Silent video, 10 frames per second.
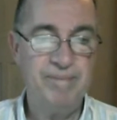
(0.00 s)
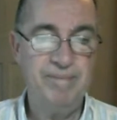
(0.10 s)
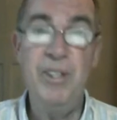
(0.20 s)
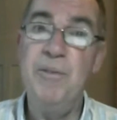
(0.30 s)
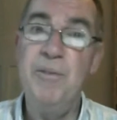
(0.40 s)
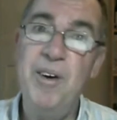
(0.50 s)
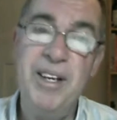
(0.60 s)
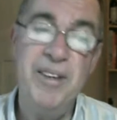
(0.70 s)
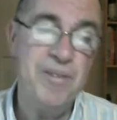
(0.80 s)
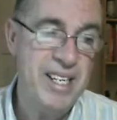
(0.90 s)
You can phone
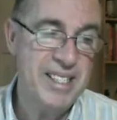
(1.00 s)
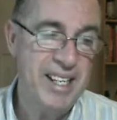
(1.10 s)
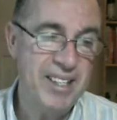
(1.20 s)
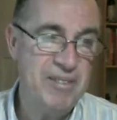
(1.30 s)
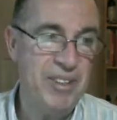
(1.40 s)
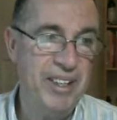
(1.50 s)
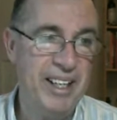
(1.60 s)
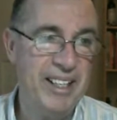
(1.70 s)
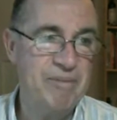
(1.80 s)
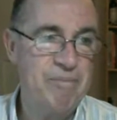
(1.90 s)
in and read it out if you
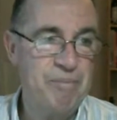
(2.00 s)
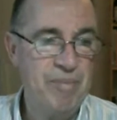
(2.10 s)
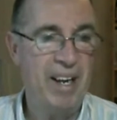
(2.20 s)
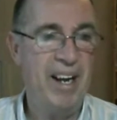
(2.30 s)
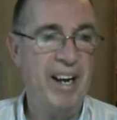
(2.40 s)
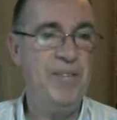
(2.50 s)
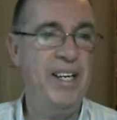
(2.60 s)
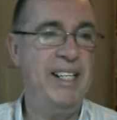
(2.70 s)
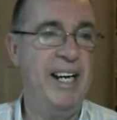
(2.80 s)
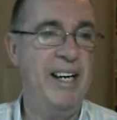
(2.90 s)
like. But I
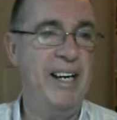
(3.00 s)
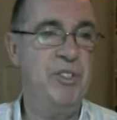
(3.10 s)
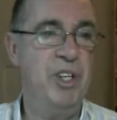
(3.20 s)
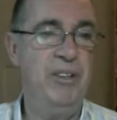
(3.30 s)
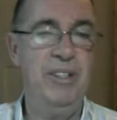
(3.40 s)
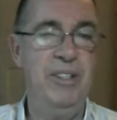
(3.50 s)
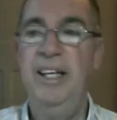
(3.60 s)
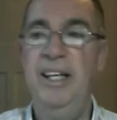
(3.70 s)
read out the joke.